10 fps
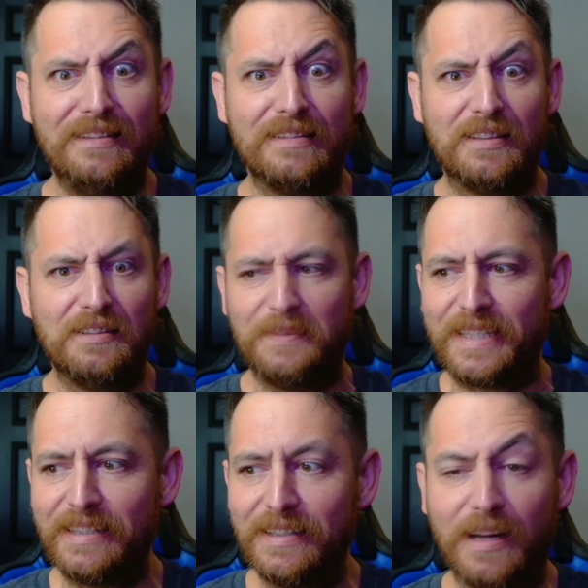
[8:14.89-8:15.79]
Oh my
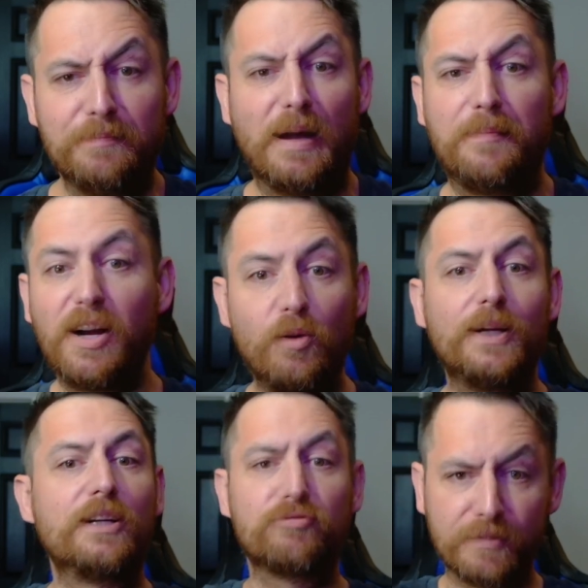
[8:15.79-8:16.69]
God. I'm not
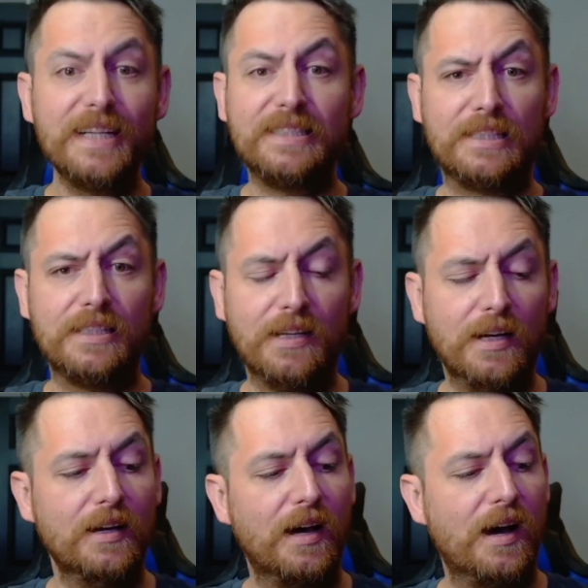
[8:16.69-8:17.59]
going crazy
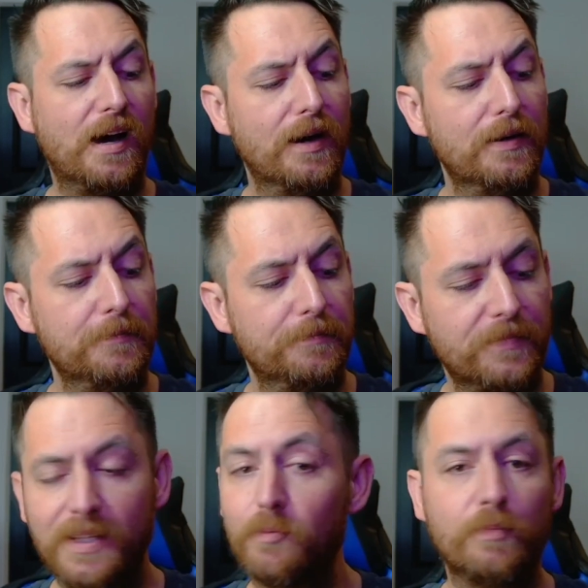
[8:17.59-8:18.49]

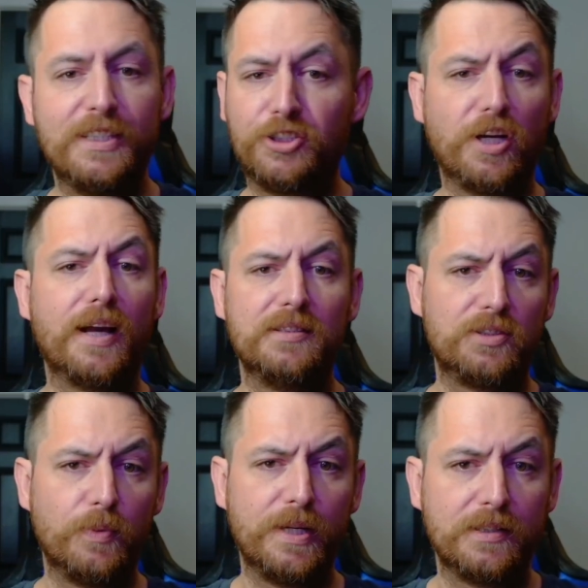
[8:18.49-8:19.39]
with these giant
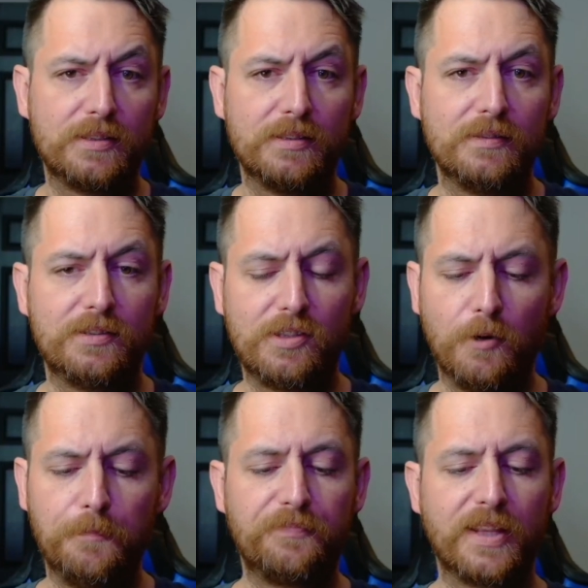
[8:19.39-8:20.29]
swings.
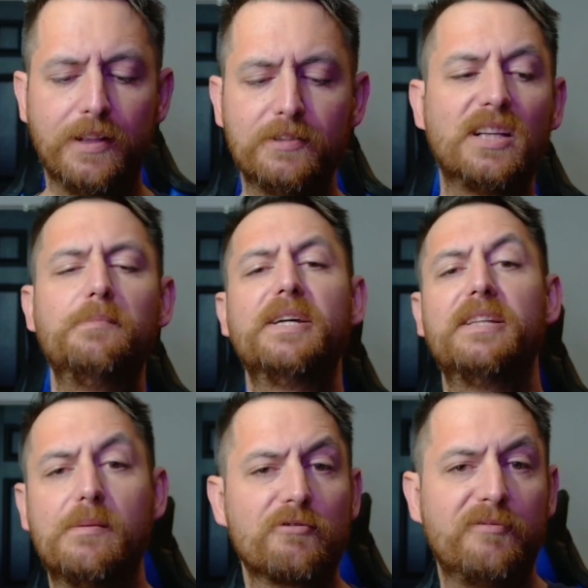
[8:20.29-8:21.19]
So there's going to be a
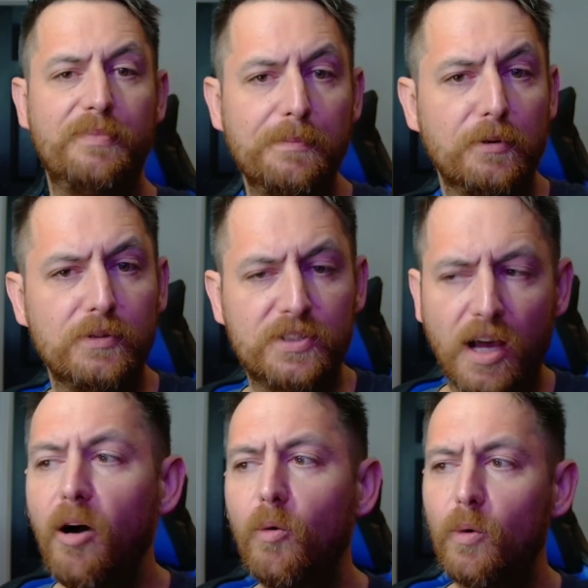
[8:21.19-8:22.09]
number of people who say,
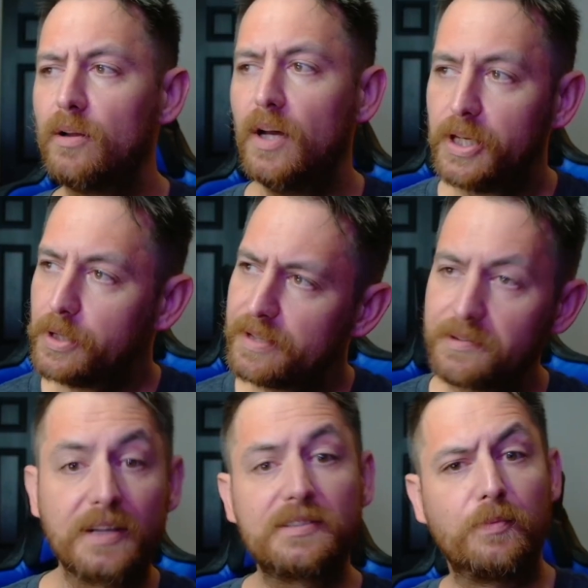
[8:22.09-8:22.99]
oh, well, you
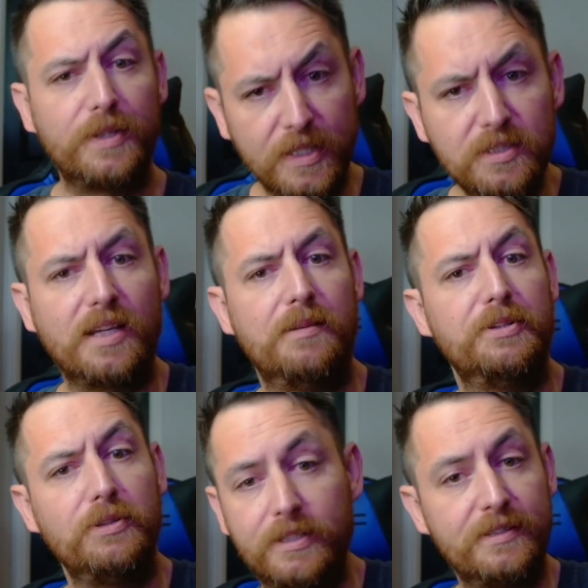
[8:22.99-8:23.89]
didn't test it with this game.
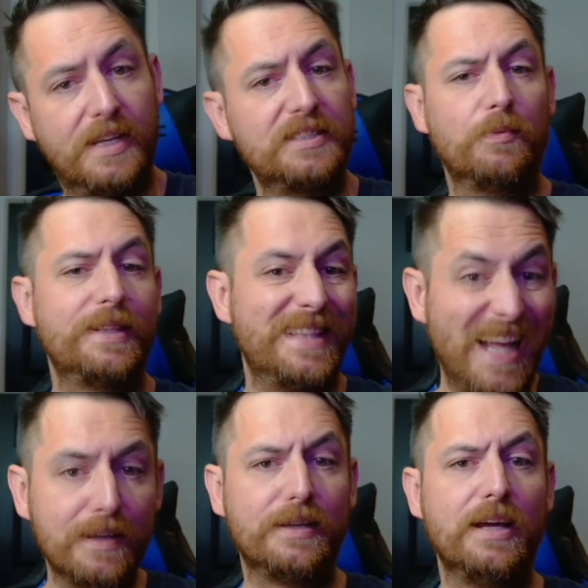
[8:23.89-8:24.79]
You didn't test it with
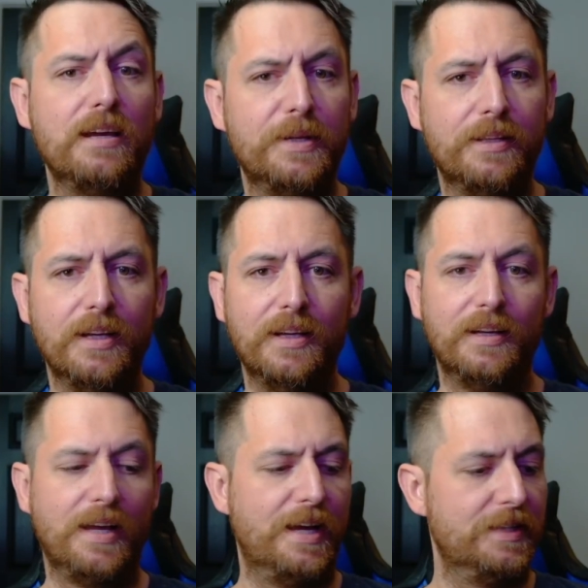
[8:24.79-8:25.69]
that game.
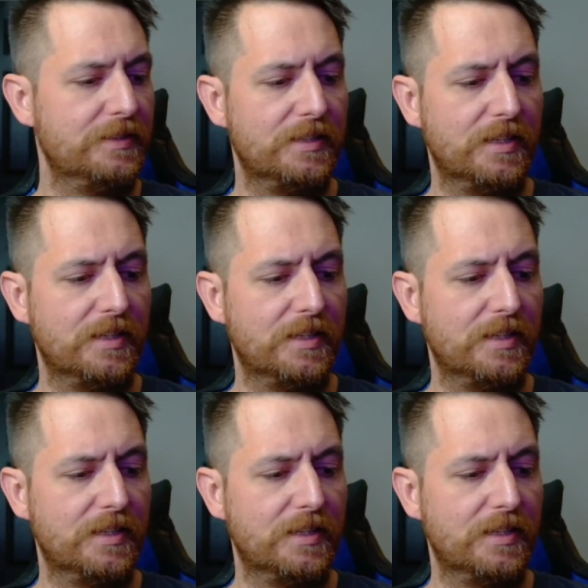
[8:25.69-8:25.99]
And